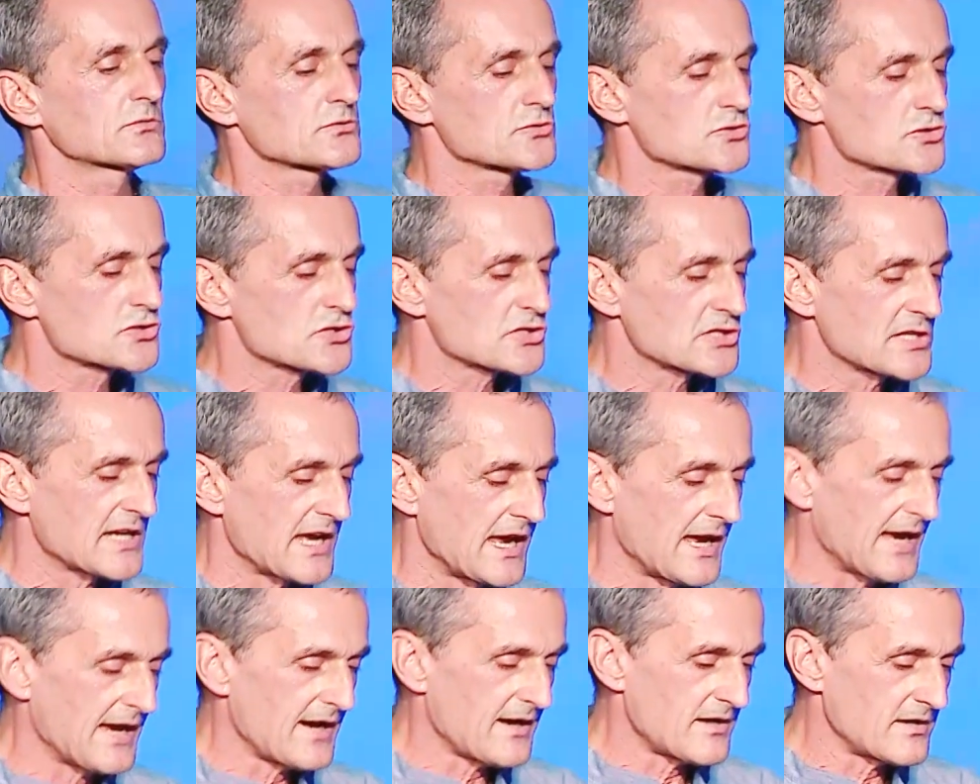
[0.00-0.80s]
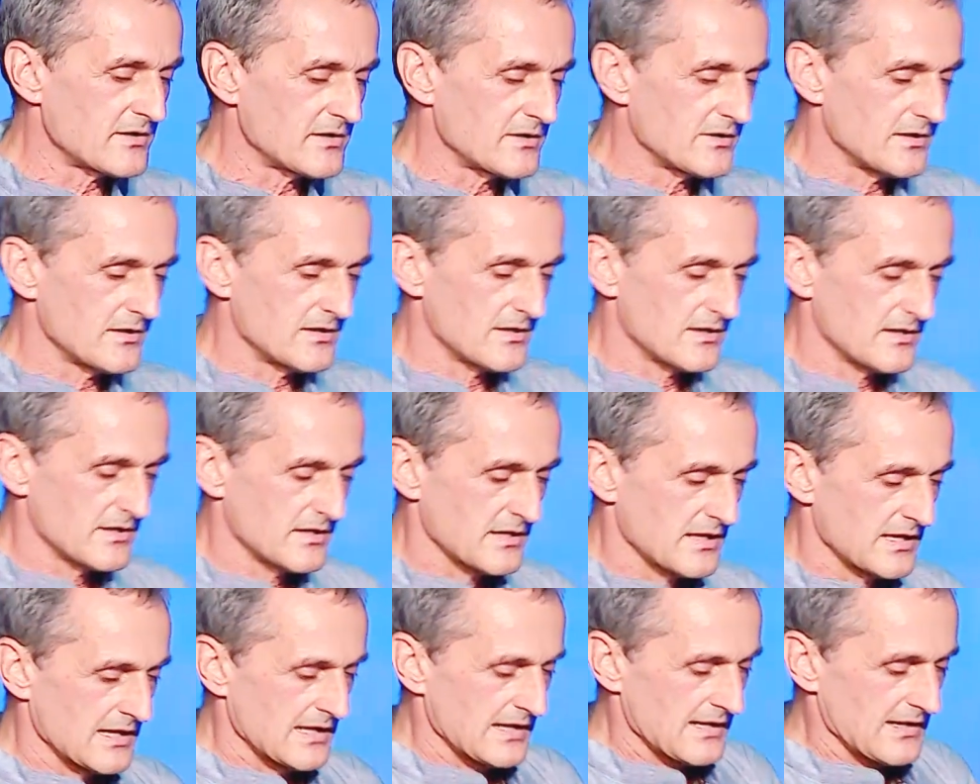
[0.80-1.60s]
to share
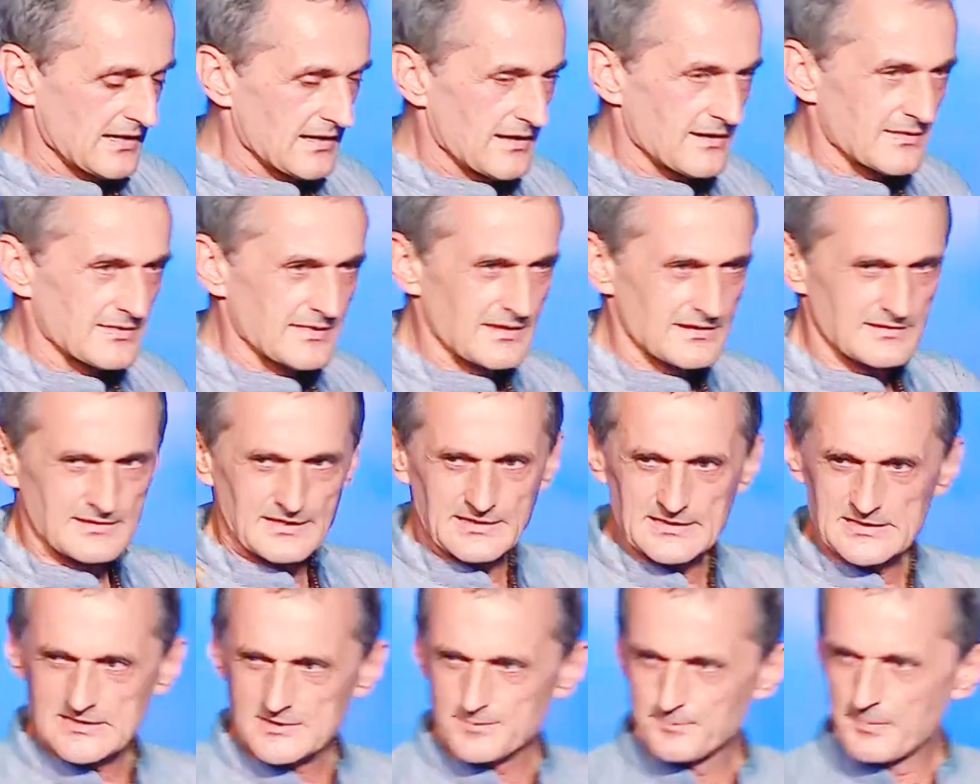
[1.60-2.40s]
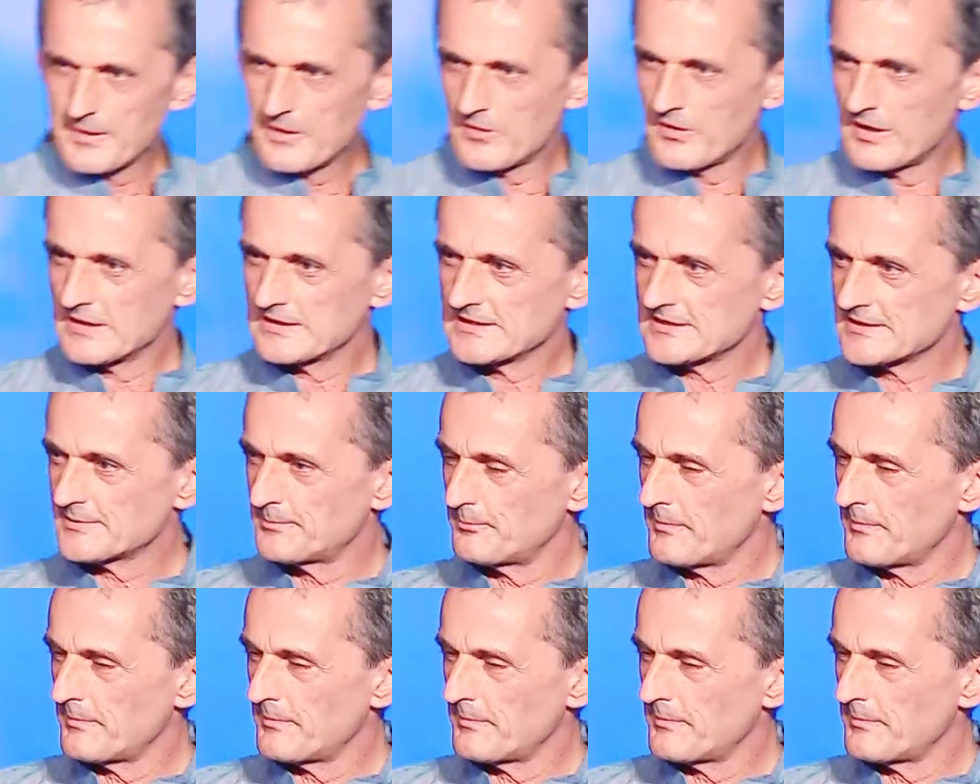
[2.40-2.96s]
that experience.